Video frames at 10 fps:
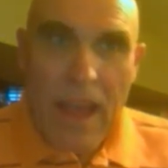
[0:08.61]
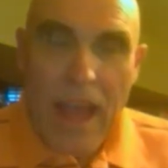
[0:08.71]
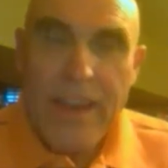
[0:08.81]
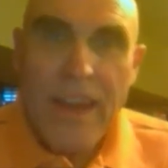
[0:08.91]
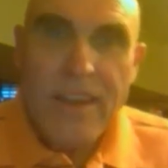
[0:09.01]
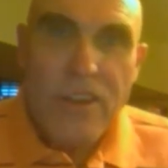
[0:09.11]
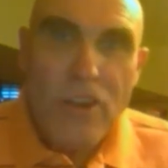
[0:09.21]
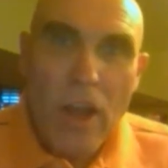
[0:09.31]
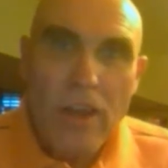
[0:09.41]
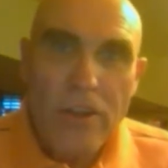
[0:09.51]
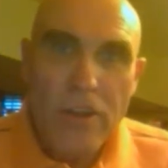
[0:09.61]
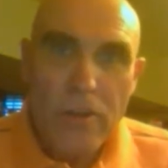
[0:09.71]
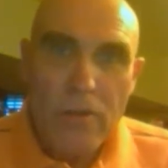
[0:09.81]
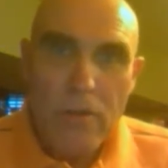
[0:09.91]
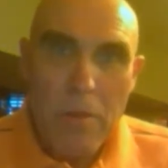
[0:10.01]
I'd like to talk to
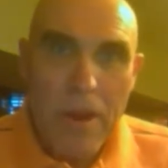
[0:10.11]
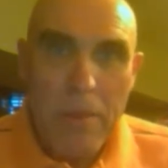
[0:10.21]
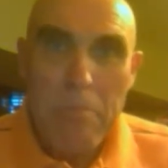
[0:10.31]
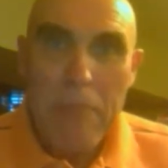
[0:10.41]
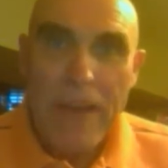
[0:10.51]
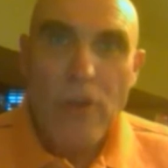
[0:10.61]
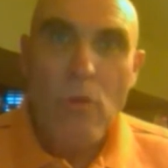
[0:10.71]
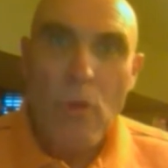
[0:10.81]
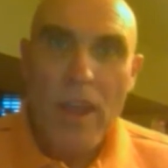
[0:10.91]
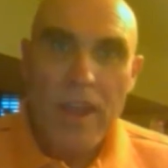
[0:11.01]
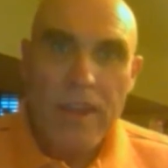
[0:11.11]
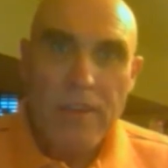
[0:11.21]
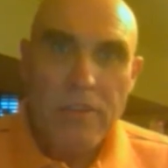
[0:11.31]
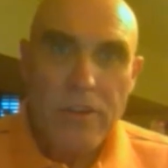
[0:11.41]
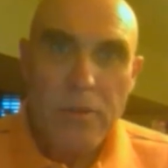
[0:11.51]
you about a better way
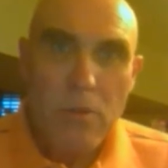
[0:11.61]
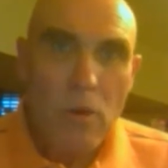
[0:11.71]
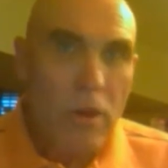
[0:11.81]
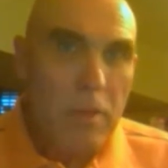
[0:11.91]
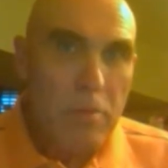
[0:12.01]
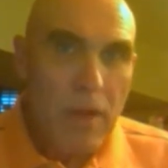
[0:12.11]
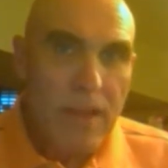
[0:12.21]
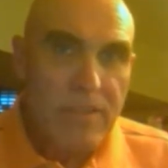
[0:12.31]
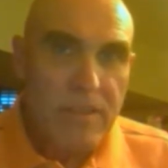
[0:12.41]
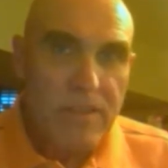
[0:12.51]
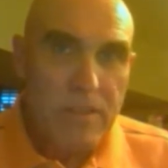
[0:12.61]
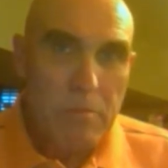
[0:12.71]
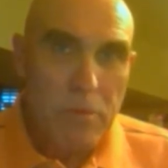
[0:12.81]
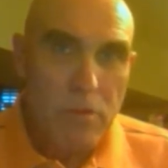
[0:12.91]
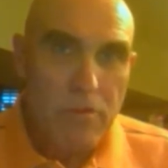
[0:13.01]
to deploy process
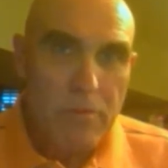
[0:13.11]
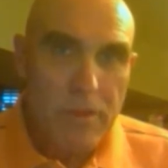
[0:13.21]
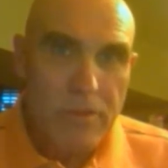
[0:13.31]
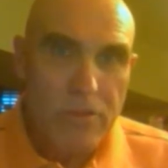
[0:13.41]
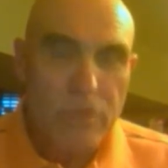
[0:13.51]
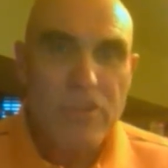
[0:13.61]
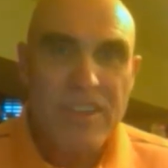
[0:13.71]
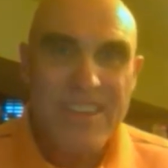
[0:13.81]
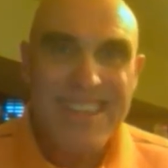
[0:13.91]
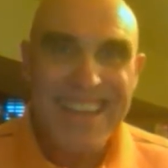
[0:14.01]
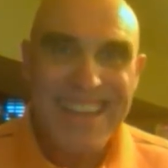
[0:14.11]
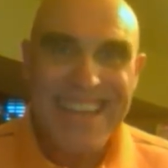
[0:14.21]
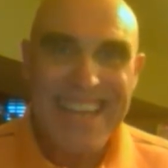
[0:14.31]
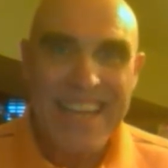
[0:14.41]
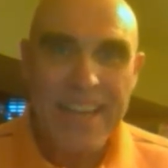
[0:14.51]
improvements using a
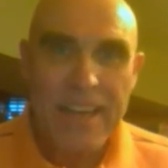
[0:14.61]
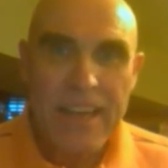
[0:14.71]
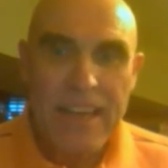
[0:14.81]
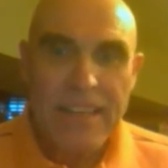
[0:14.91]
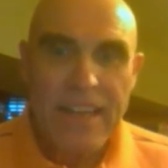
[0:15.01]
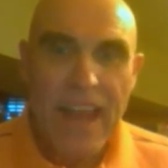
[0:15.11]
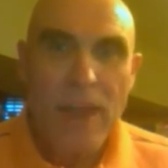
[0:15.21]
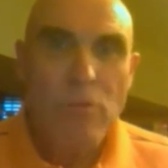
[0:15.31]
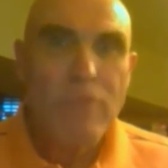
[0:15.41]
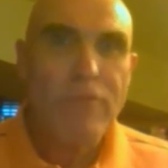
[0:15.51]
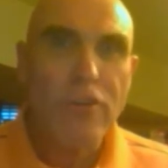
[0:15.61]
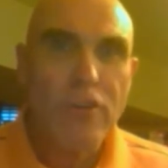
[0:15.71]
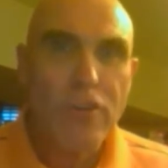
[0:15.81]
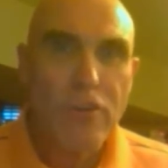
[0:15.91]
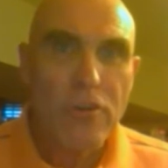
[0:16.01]
technique that I refer
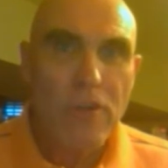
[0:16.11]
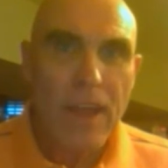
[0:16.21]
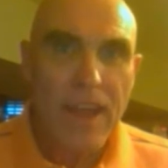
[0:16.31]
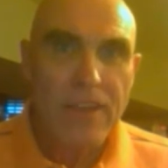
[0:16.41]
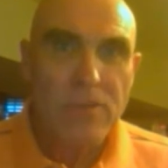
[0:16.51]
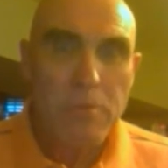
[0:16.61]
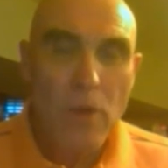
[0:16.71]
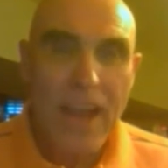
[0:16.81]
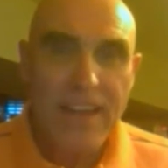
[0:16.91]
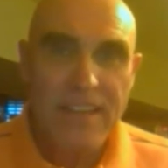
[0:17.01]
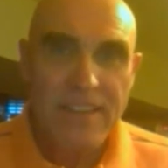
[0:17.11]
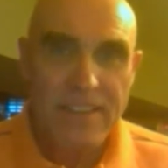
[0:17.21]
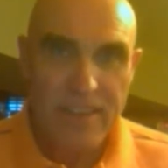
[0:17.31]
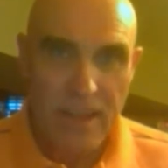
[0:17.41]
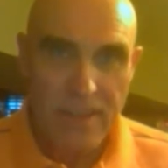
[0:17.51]
to as practice
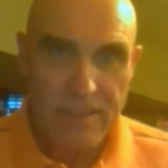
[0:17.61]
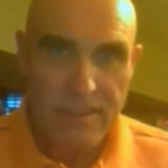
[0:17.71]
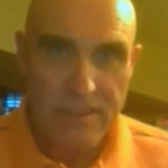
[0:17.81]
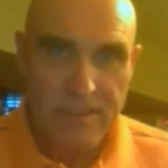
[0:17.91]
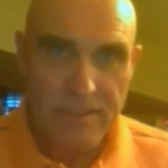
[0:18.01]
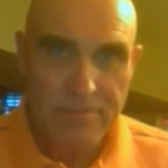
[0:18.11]
slices.